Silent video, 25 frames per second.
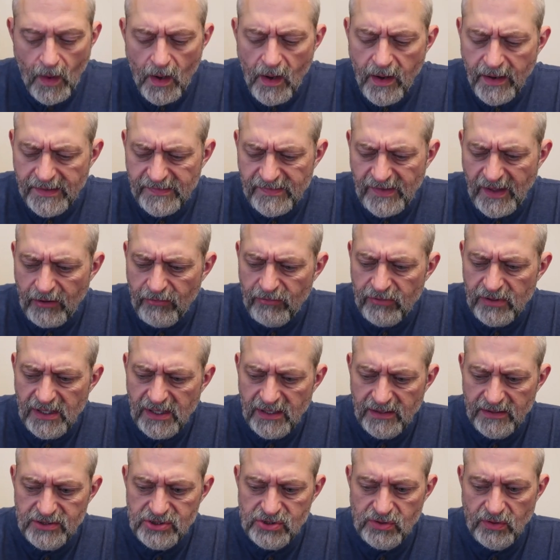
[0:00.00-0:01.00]
I guess I
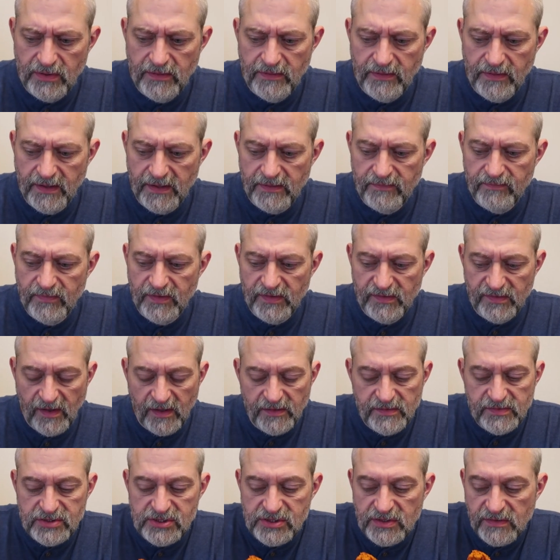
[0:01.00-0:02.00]
really enjoy the, the
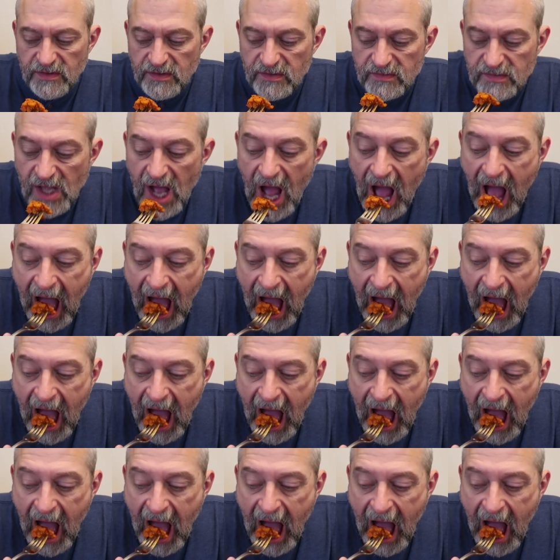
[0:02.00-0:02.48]
sausage in this.